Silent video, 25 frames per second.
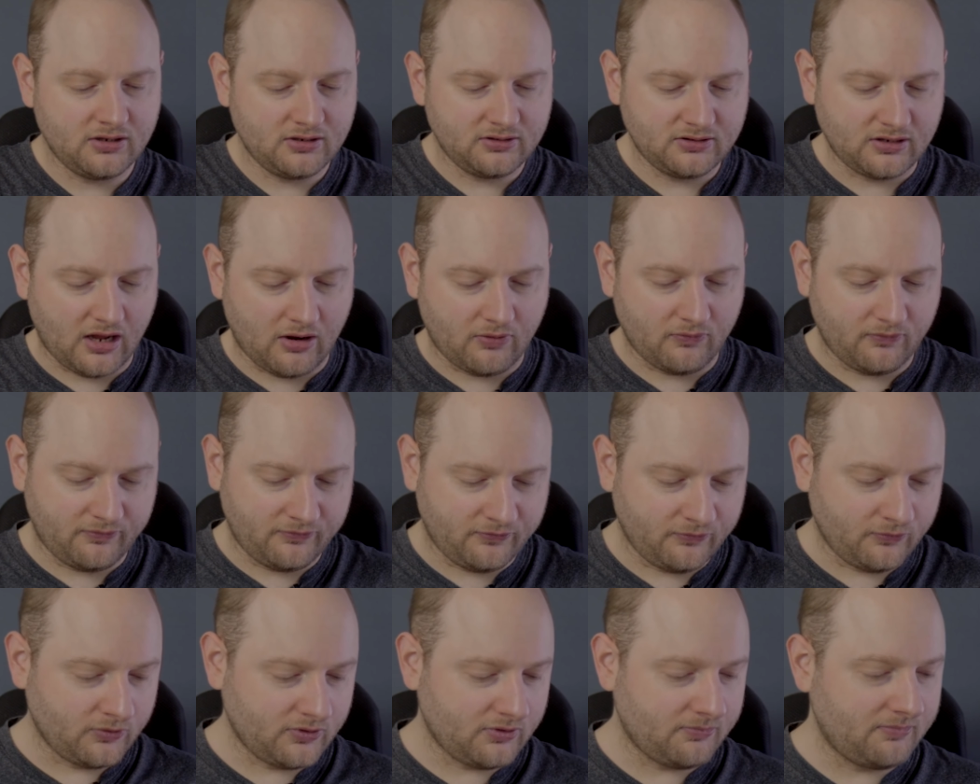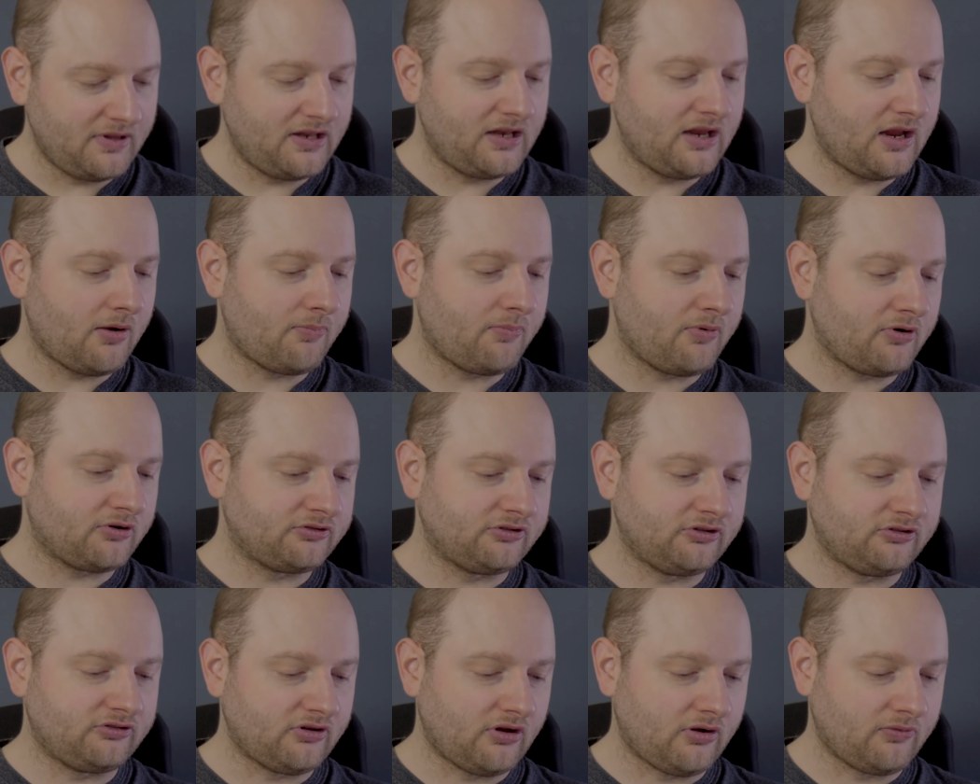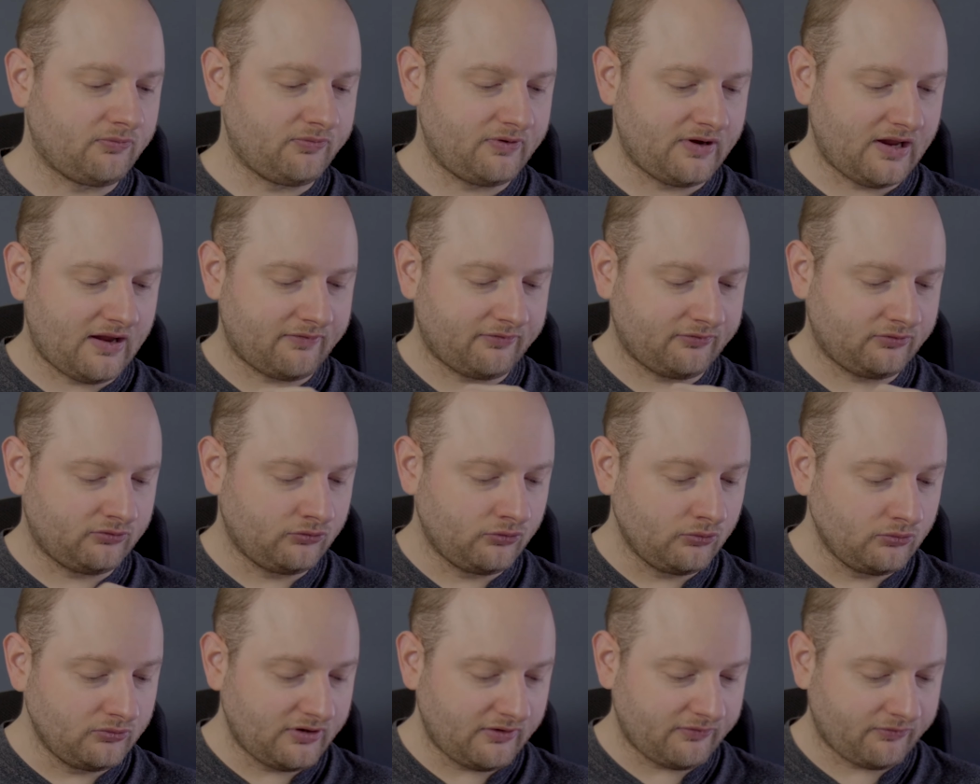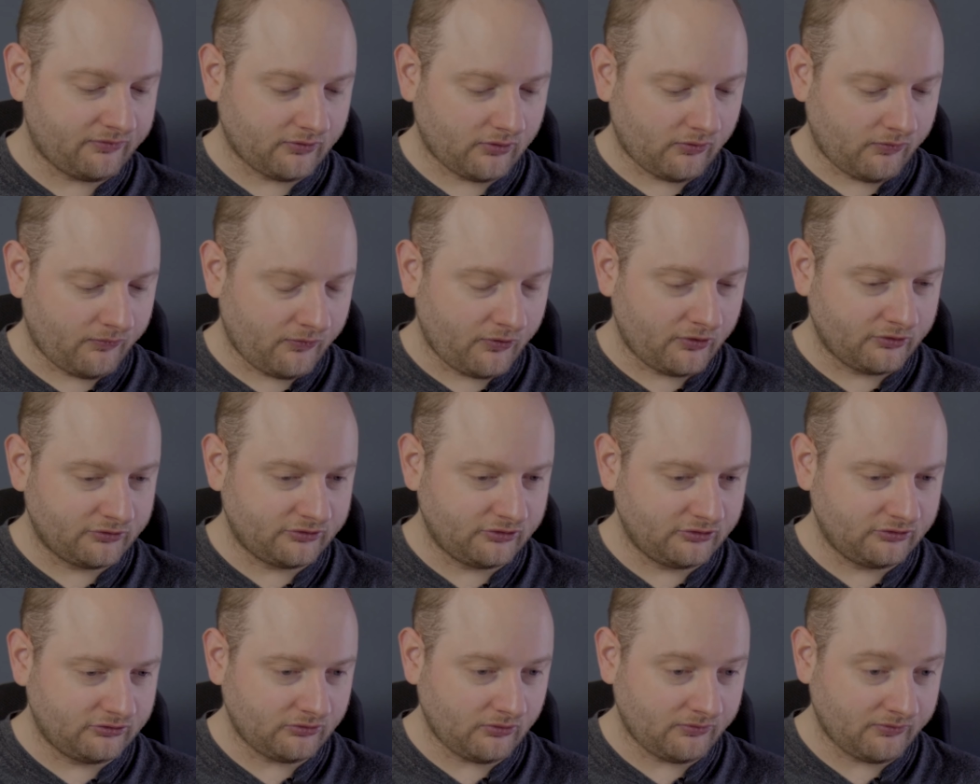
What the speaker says: Now, for the media box itself, we have two different versions.